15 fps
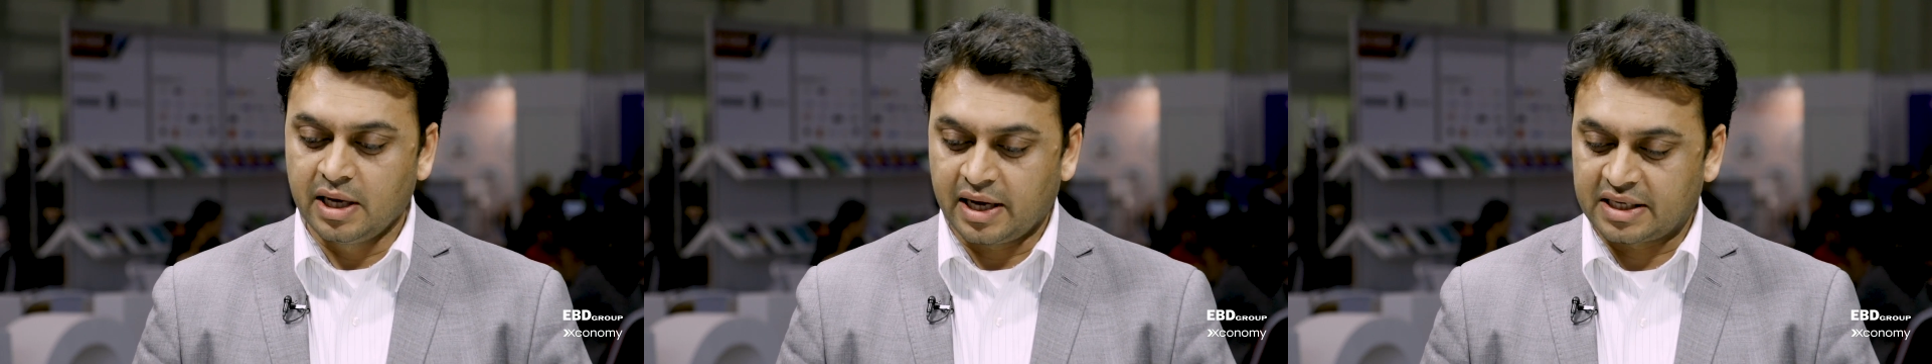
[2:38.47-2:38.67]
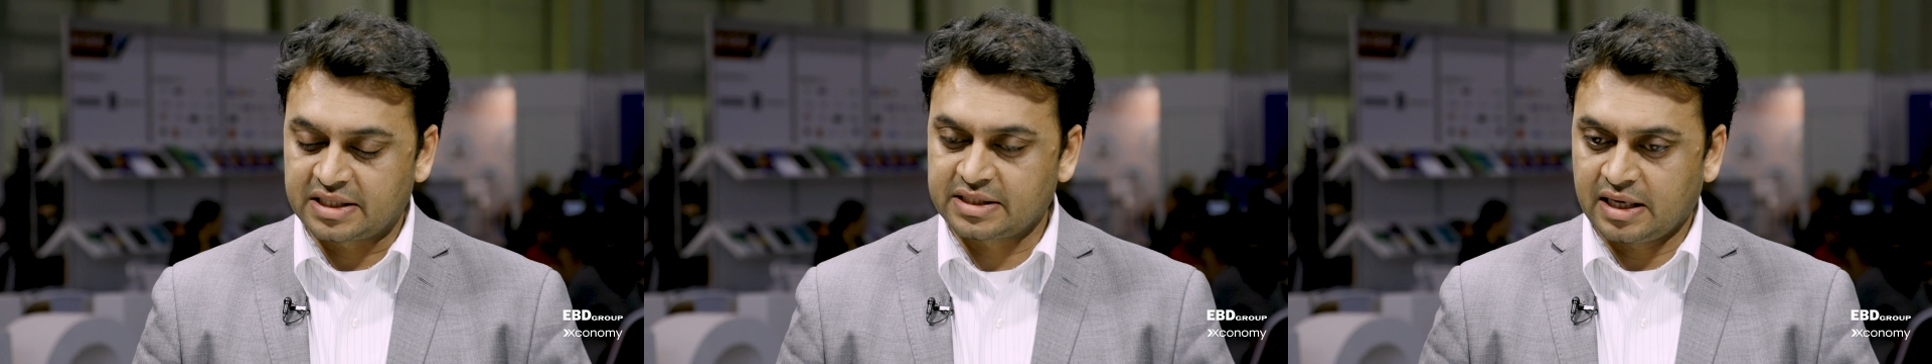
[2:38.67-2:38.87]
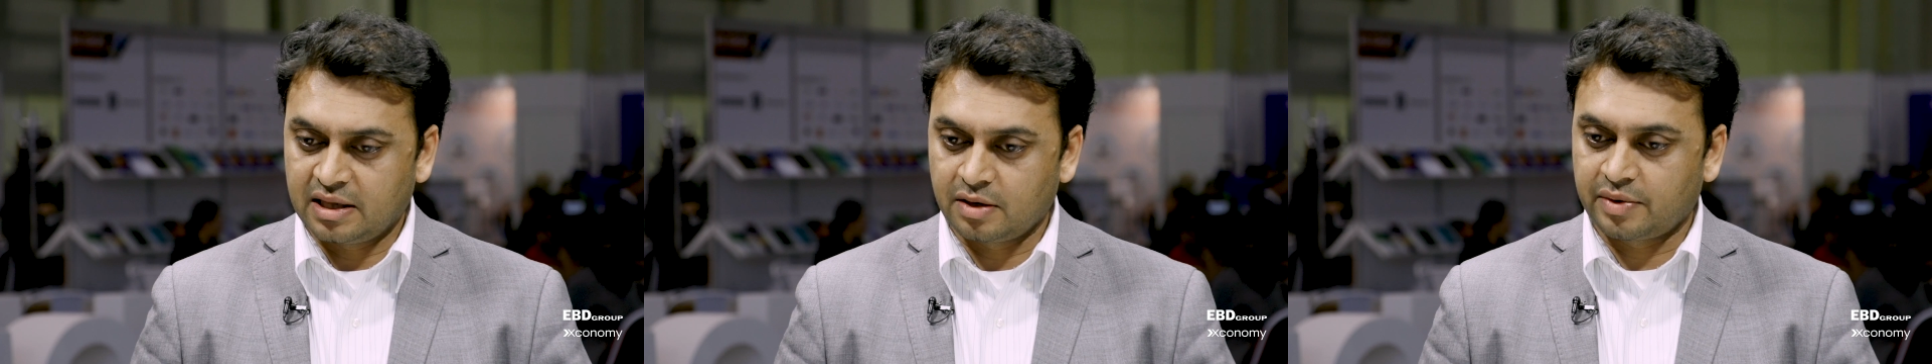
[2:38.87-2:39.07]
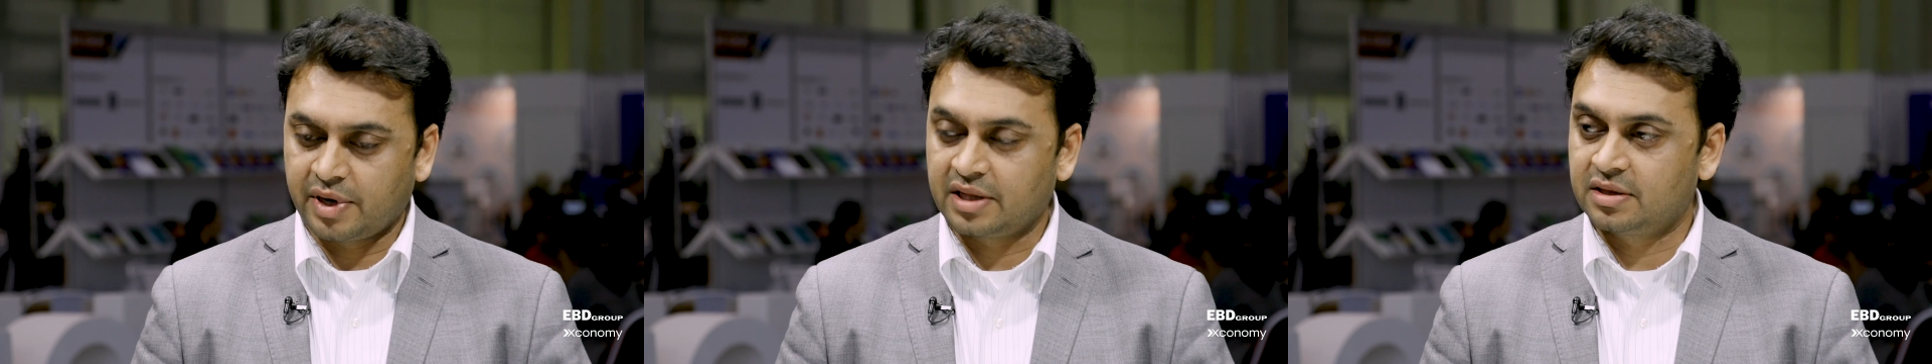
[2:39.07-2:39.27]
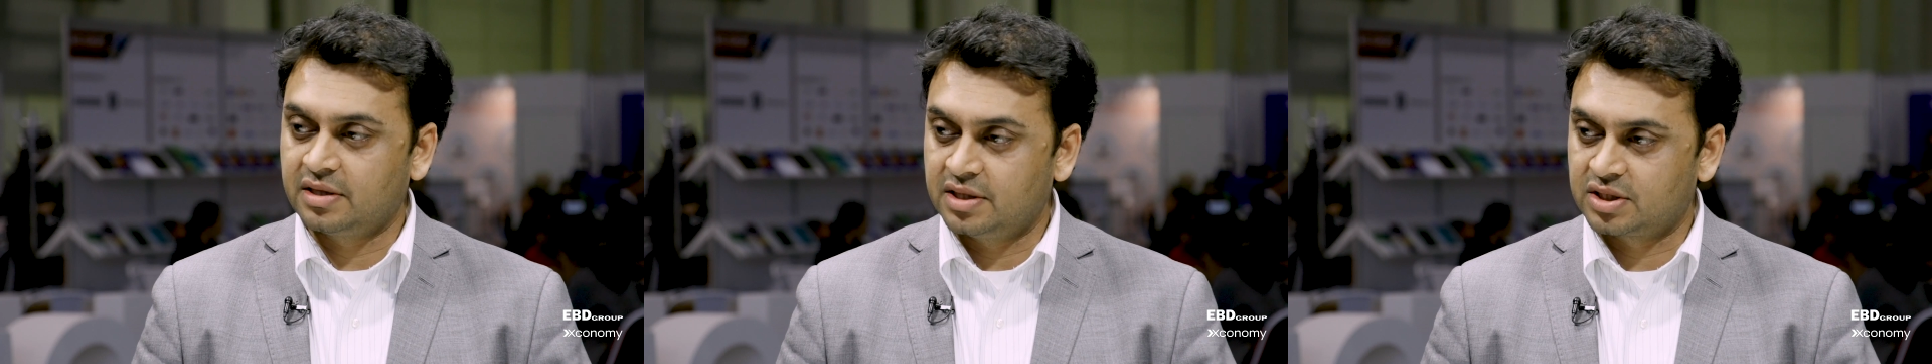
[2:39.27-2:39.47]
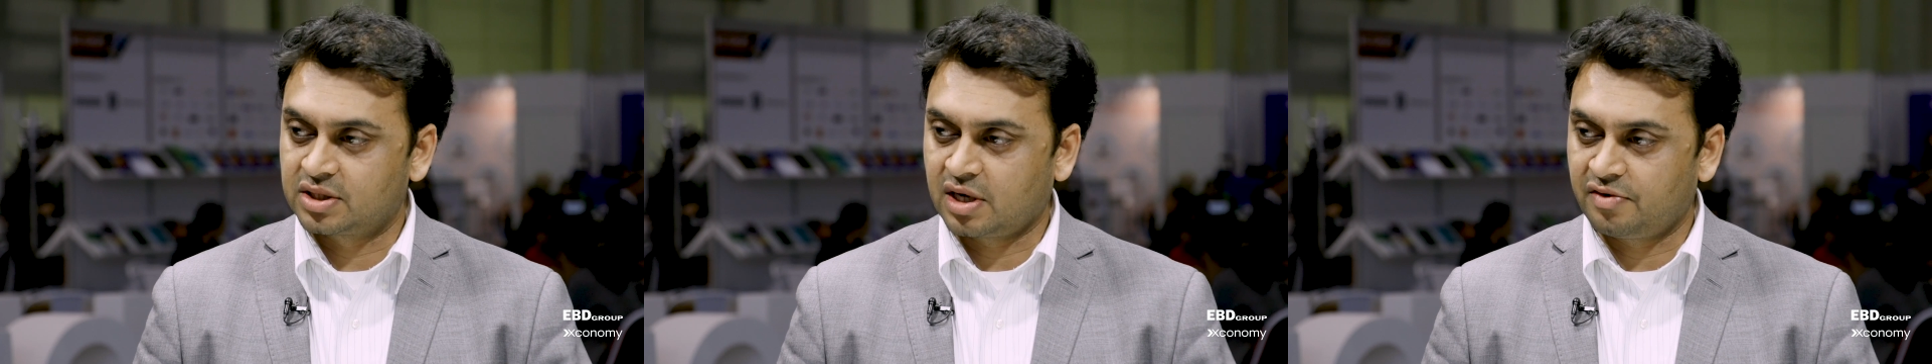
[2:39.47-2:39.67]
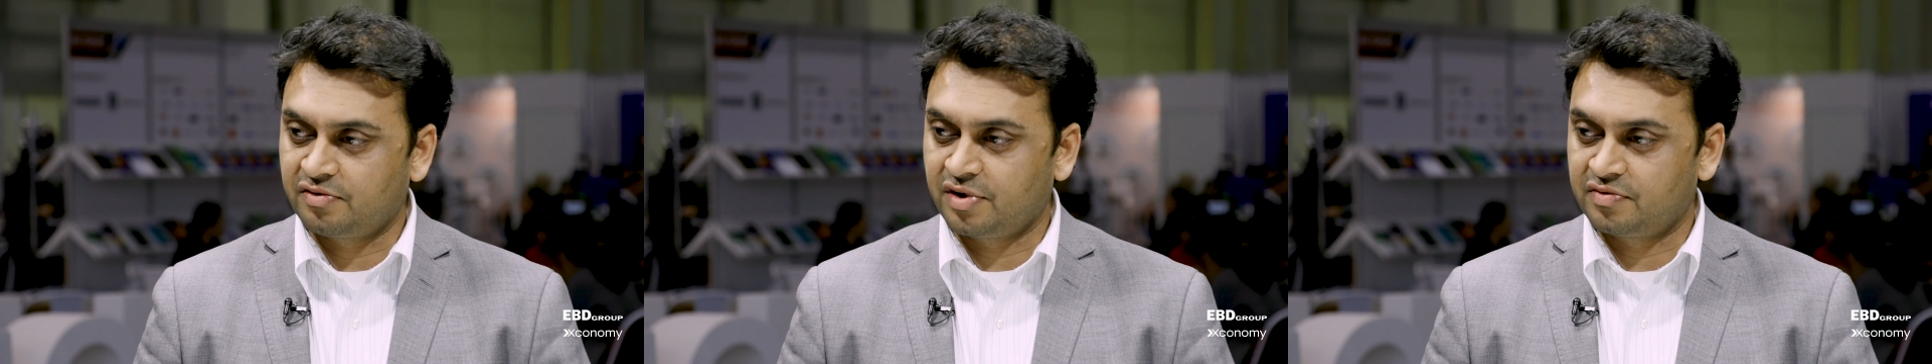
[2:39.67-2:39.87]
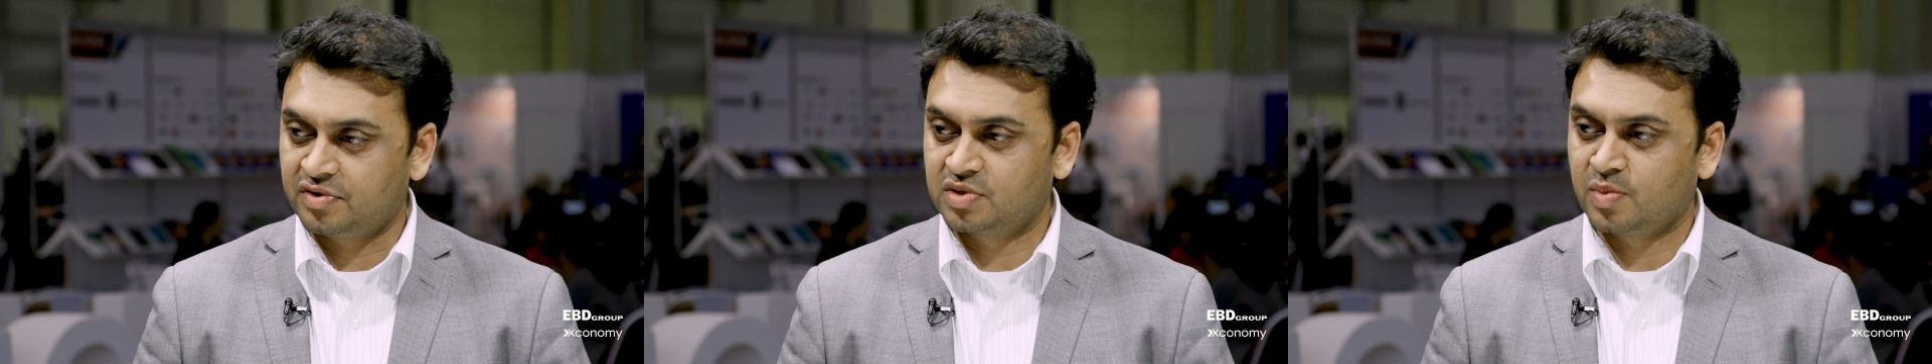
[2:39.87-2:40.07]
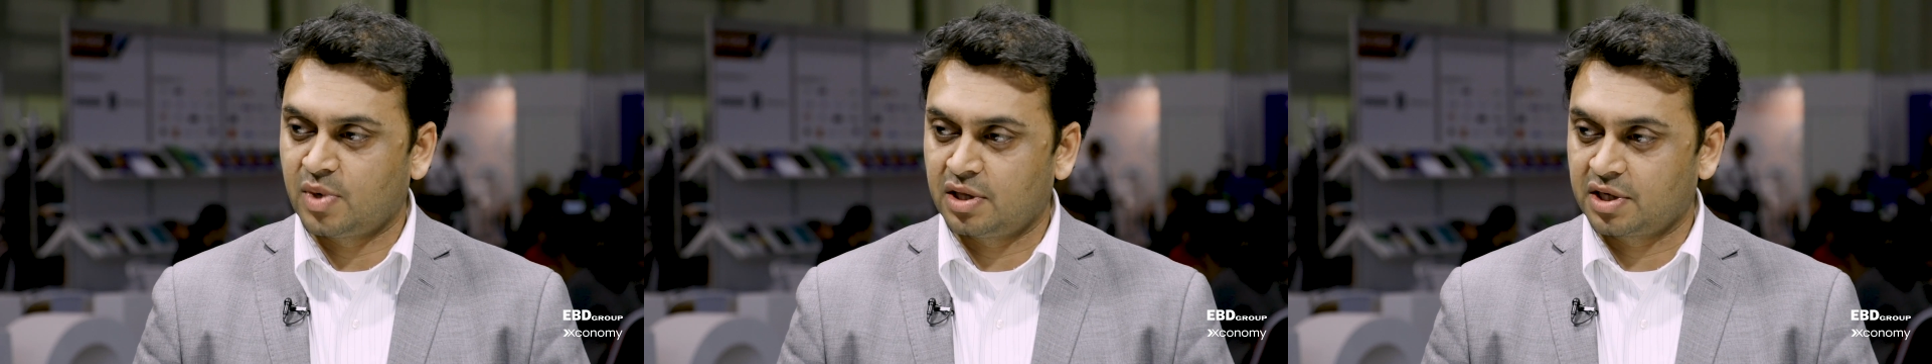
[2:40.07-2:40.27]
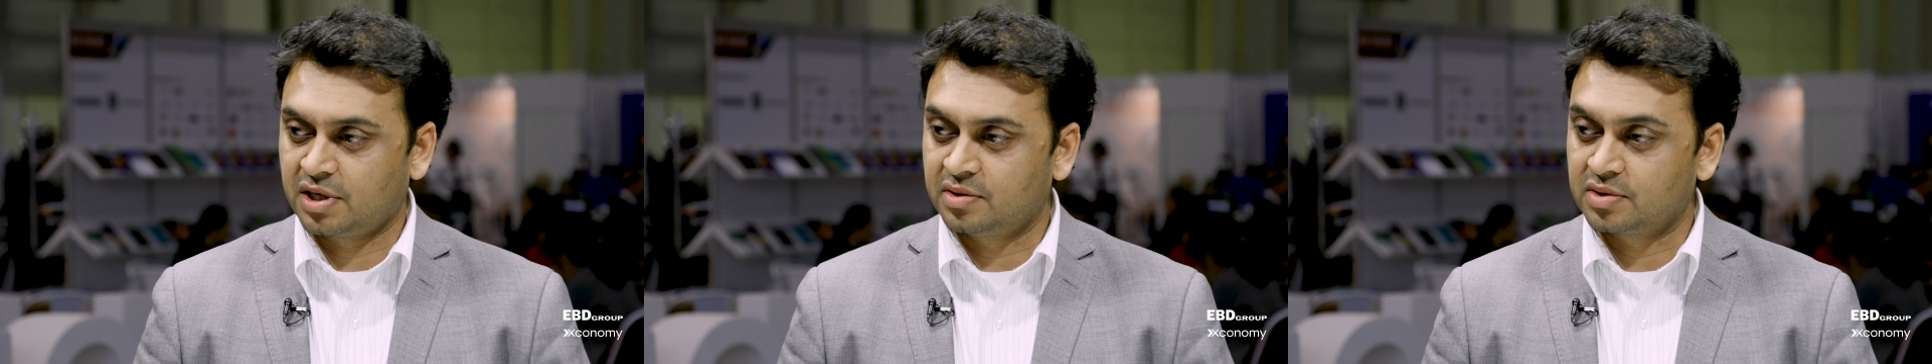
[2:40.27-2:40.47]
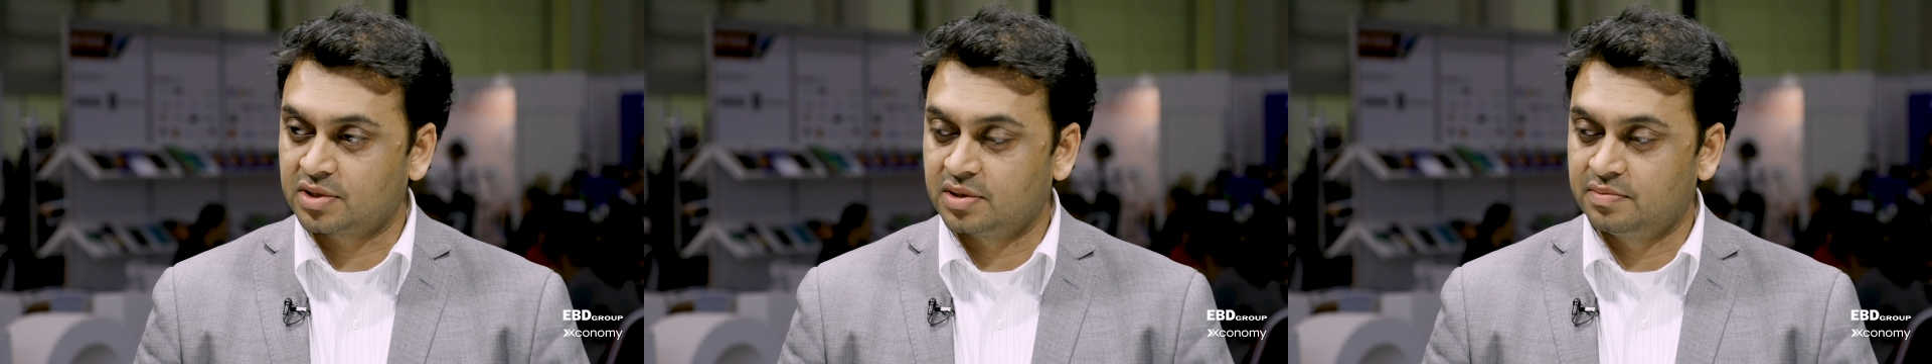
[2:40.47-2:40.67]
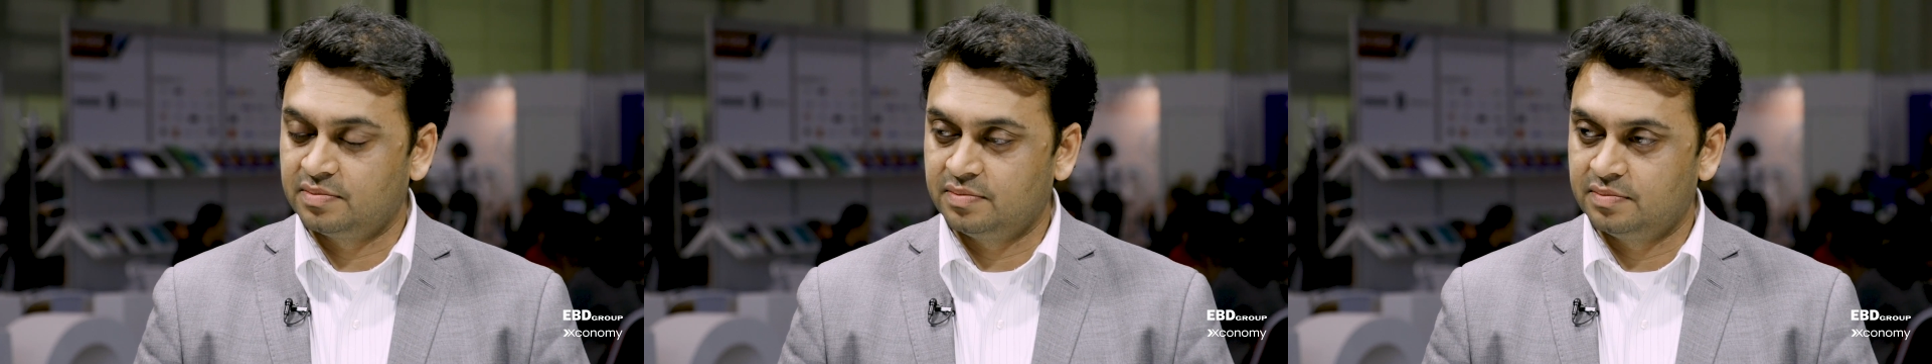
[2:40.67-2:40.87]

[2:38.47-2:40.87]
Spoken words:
accelerate the discovery of these molecules.